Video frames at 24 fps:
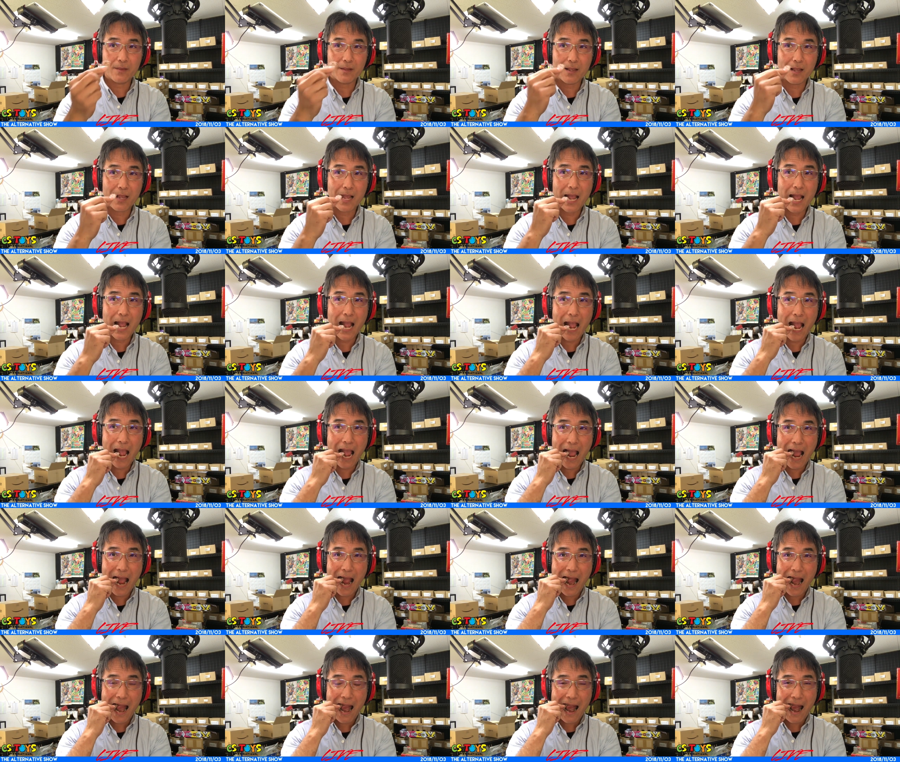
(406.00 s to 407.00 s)

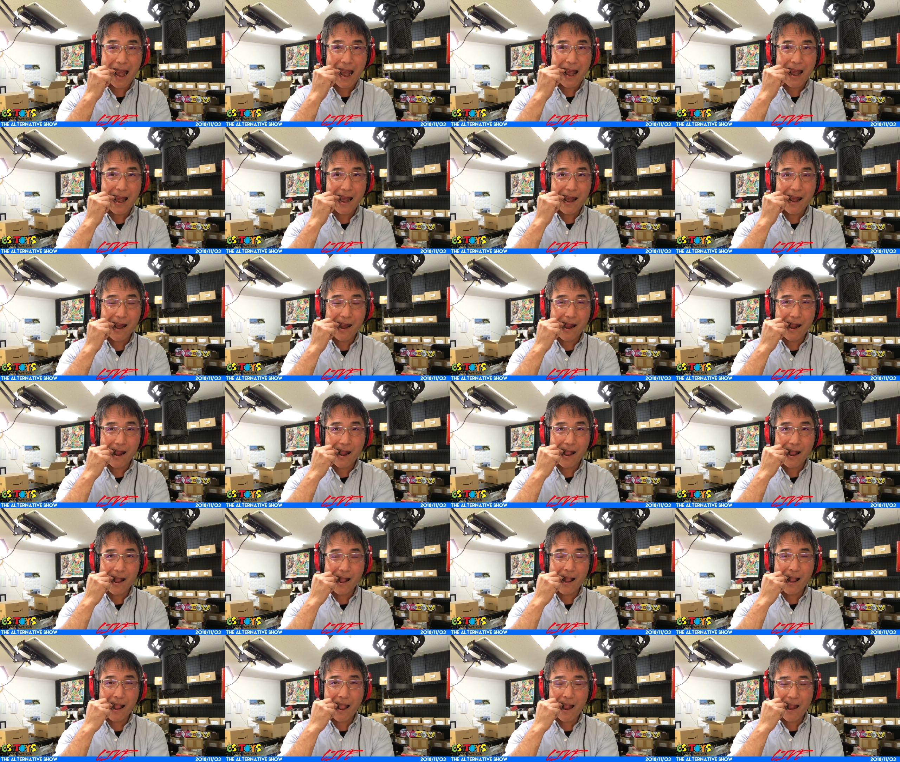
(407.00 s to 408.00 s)

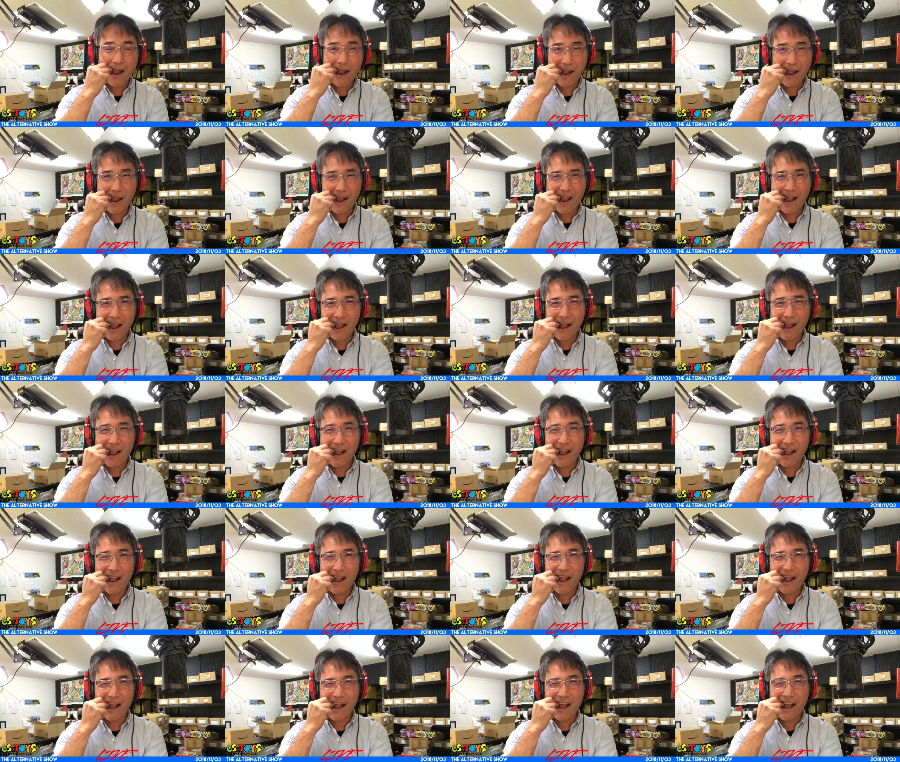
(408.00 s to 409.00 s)

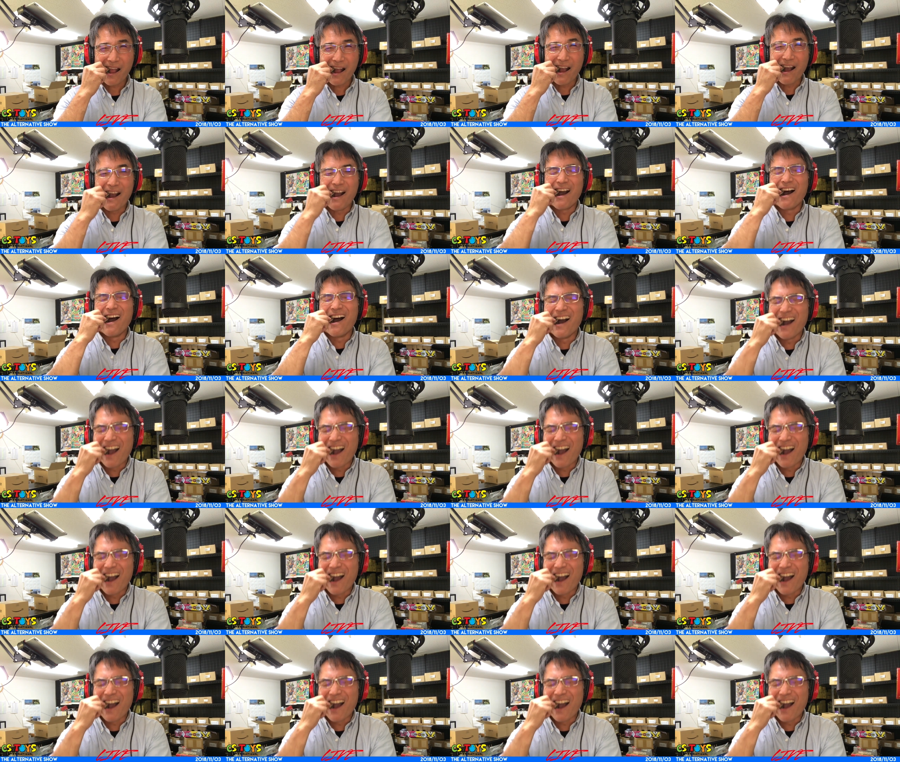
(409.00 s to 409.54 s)
[no speech]